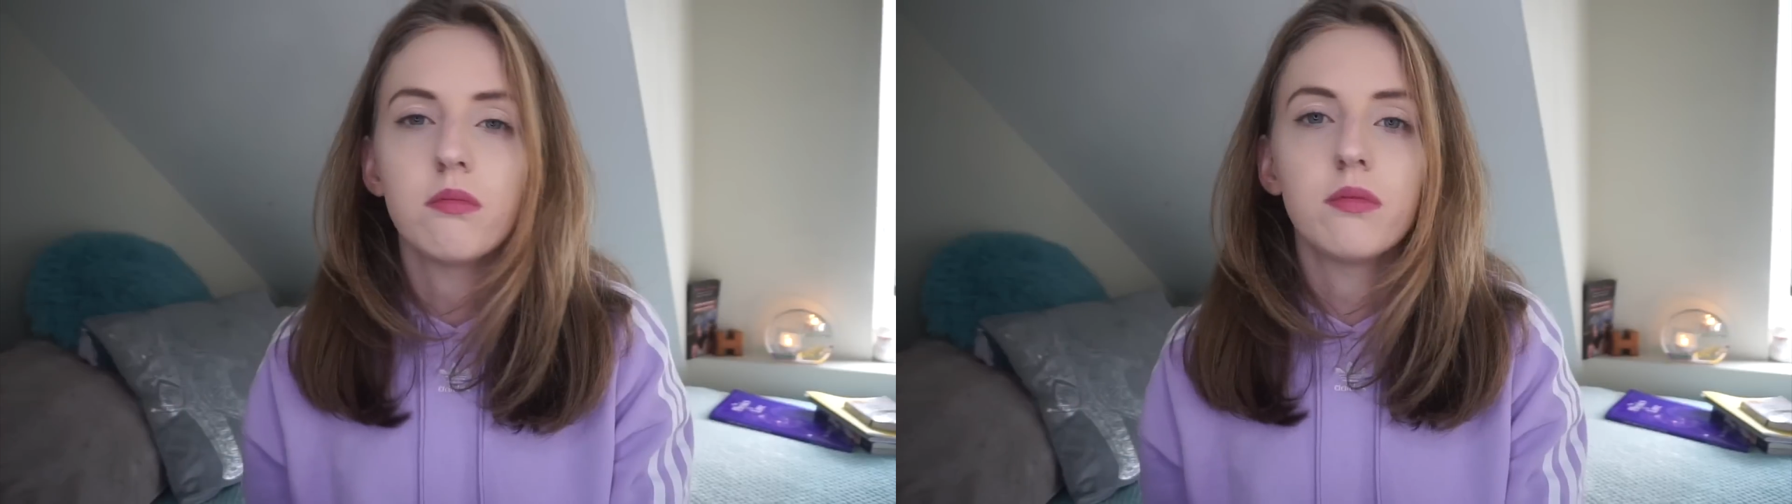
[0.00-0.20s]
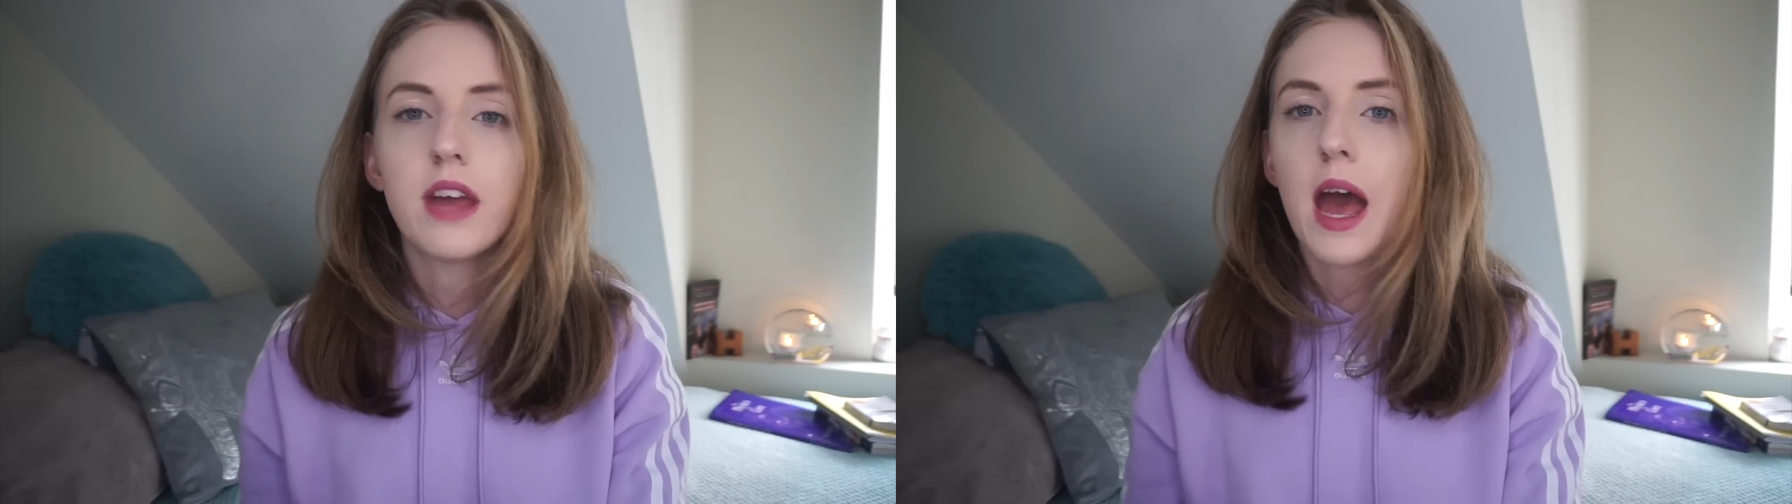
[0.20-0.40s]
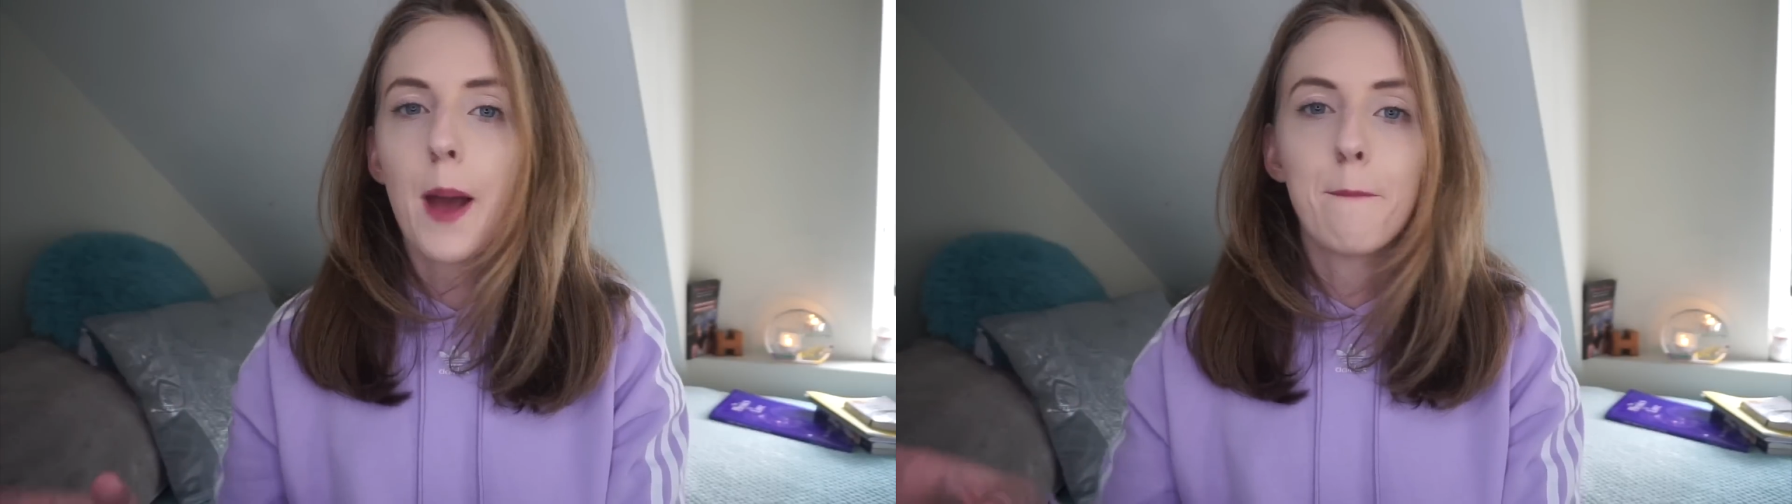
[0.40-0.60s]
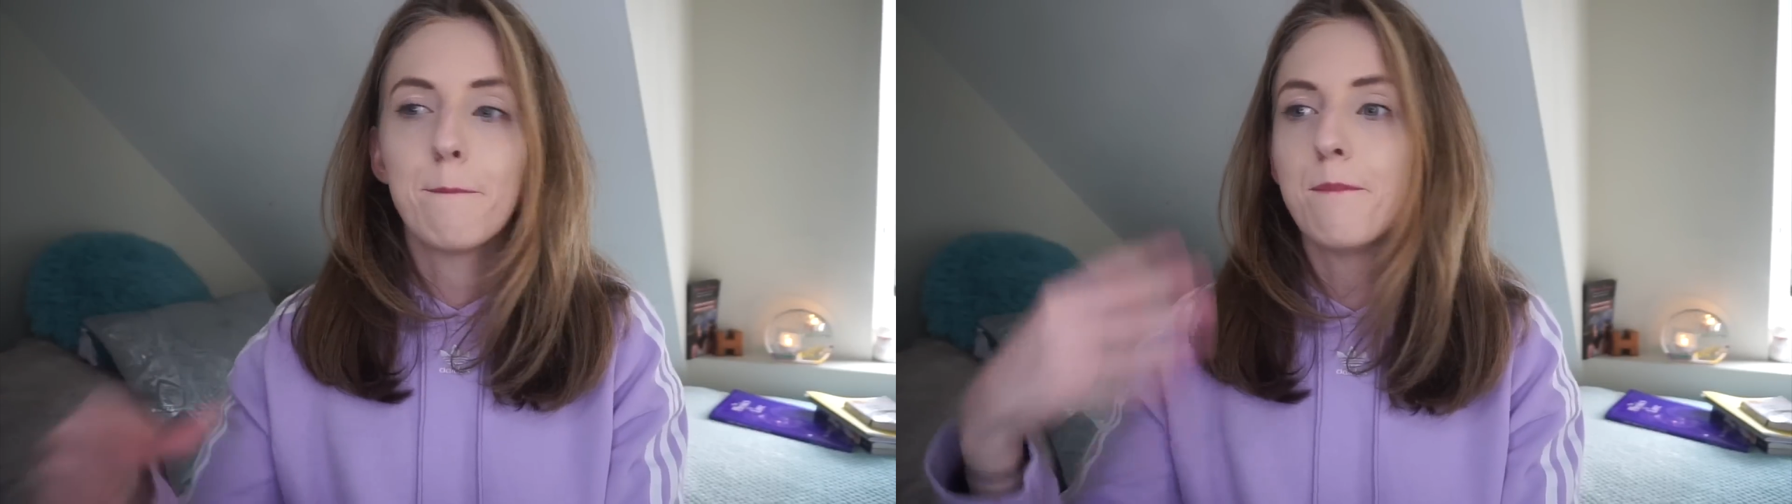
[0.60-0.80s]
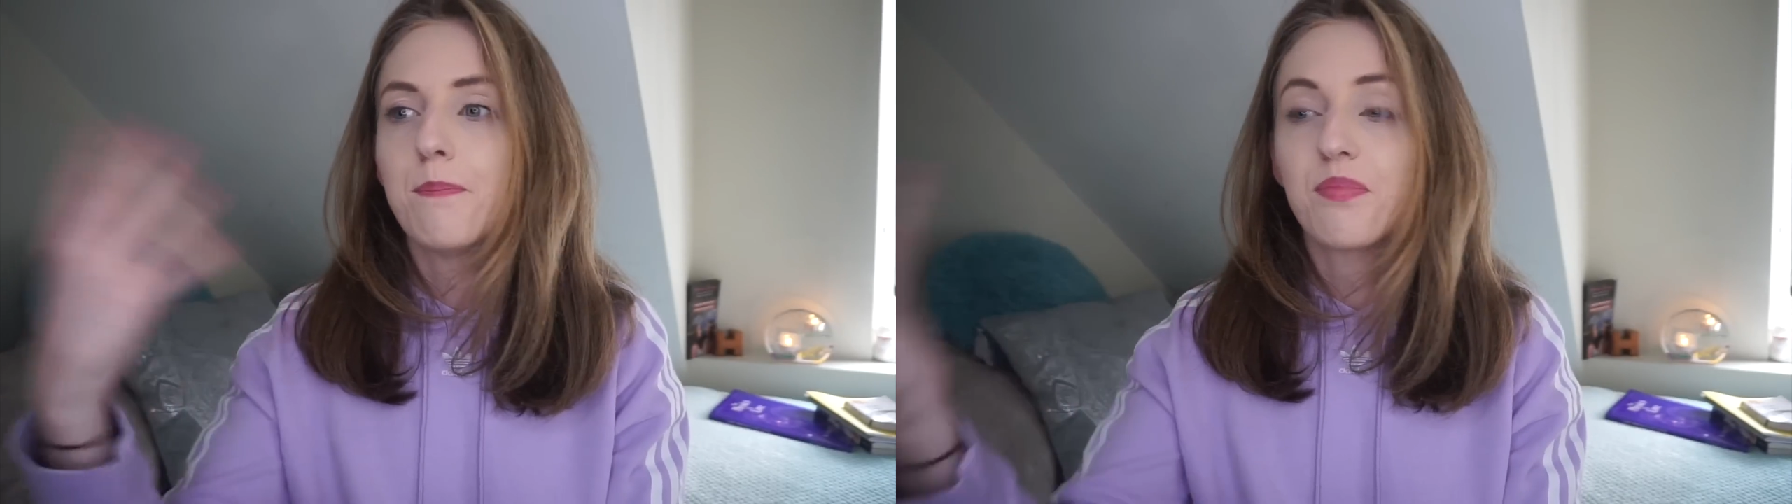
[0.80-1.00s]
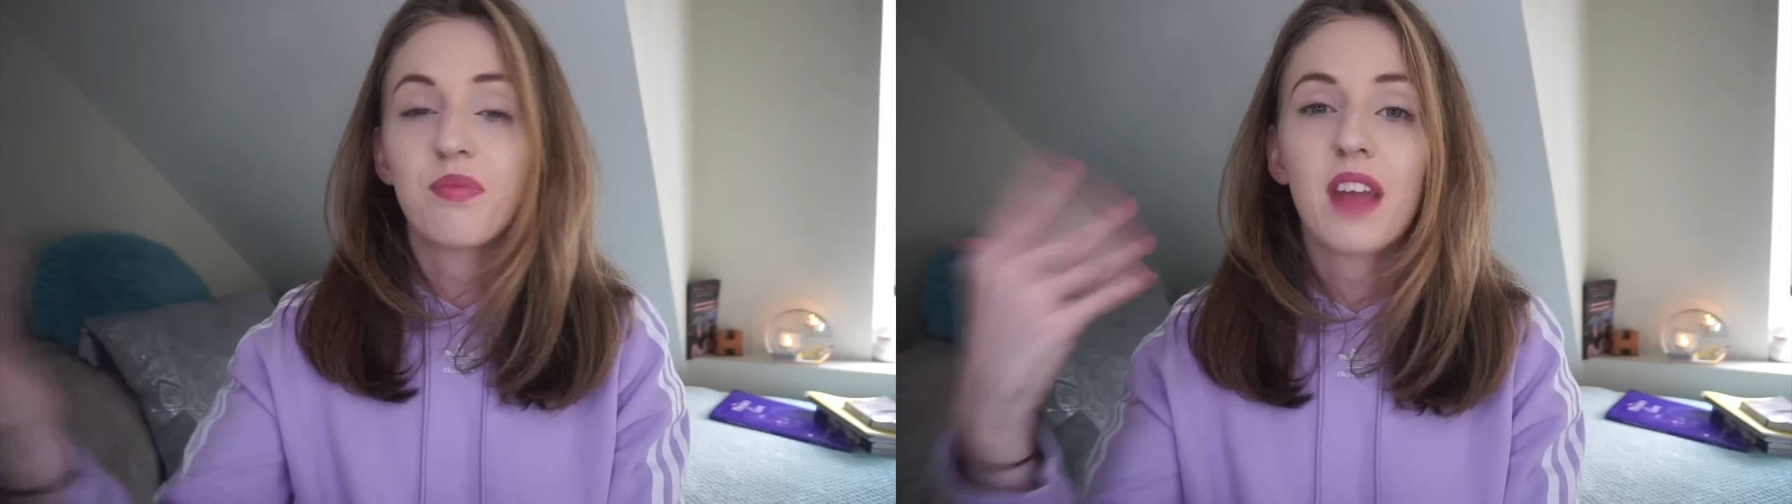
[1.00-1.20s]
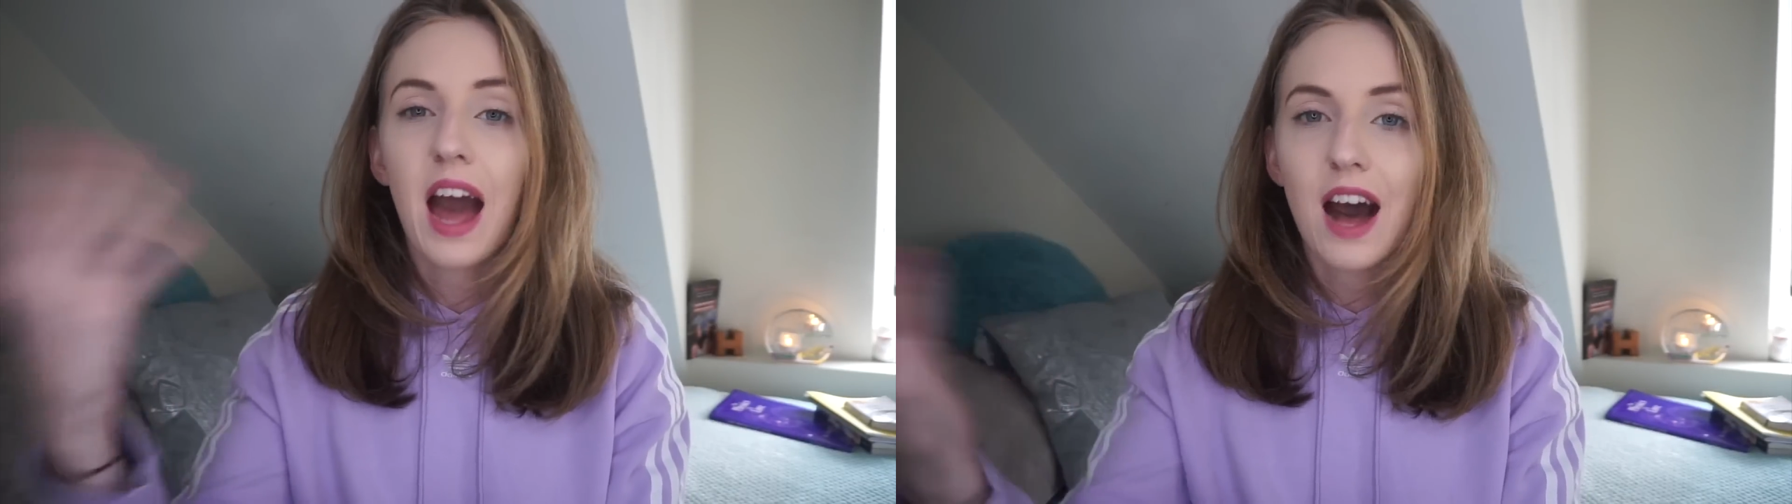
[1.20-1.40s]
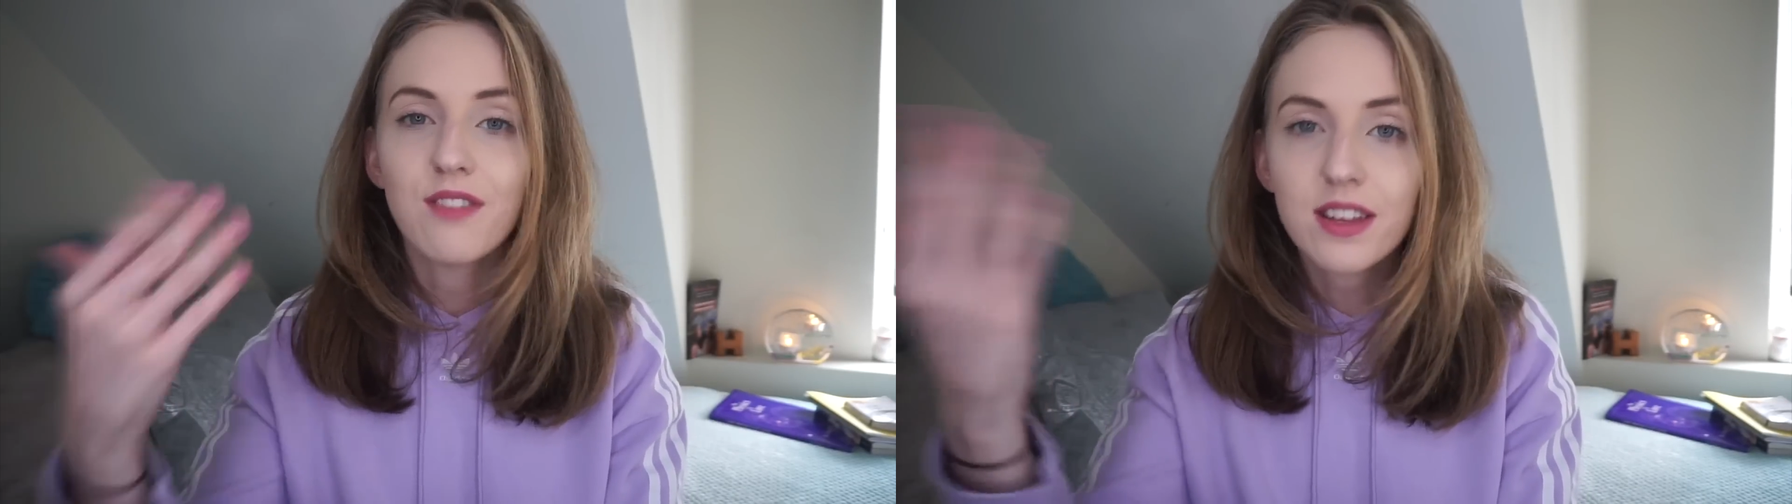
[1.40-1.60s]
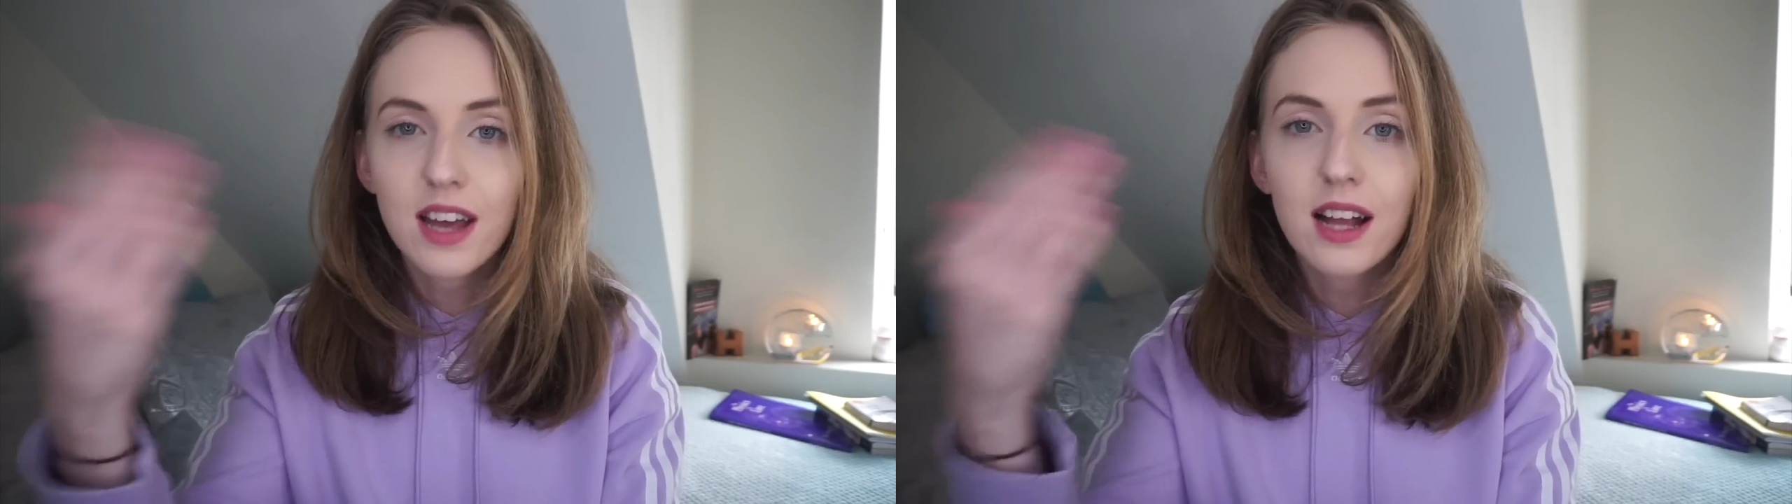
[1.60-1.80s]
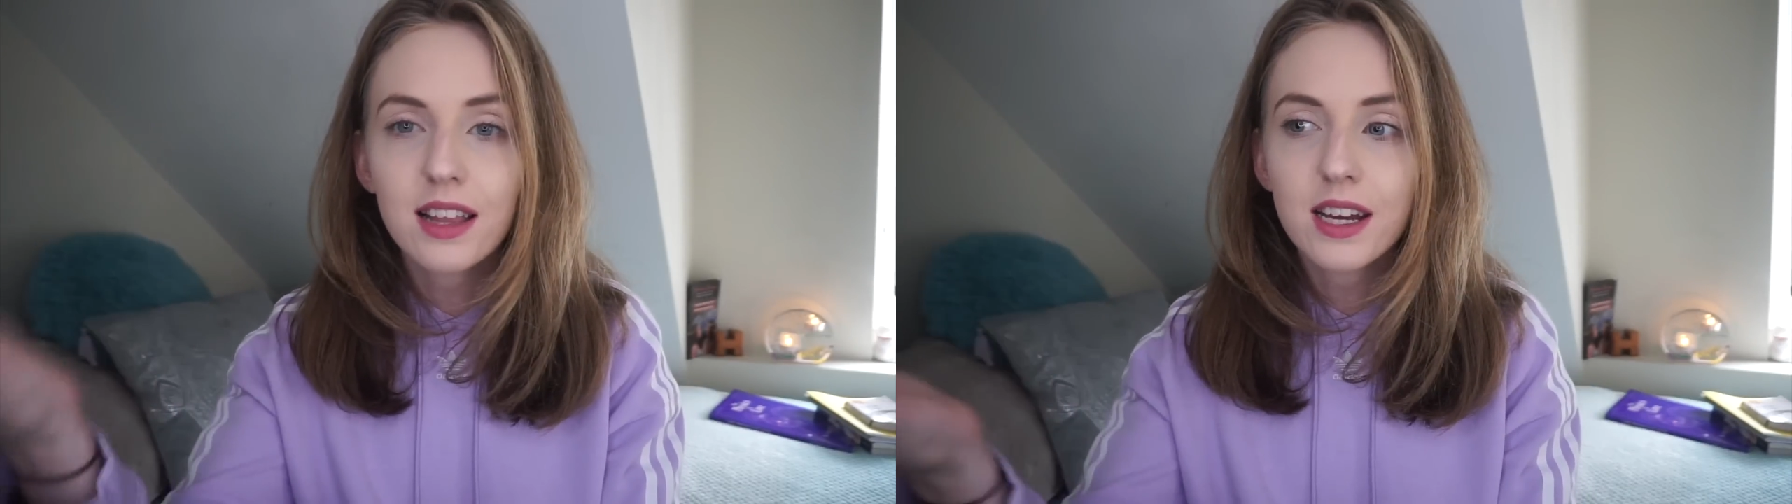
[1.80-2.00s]
them having
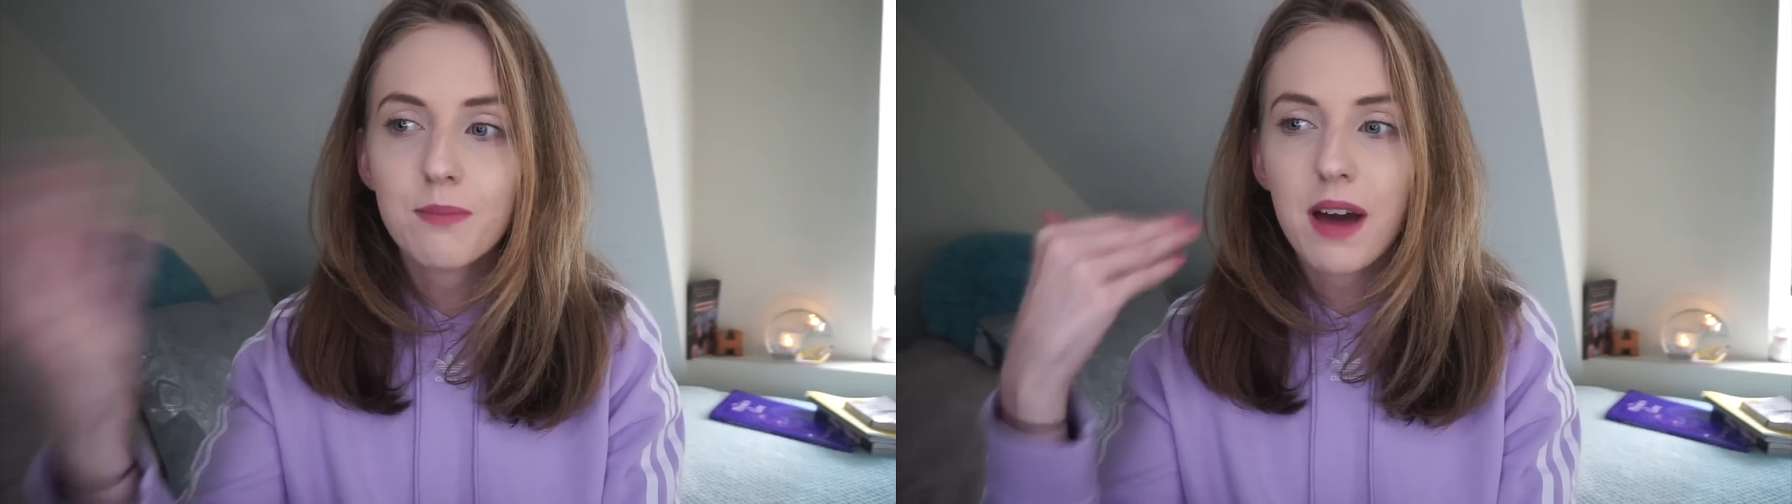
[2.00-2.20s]
that like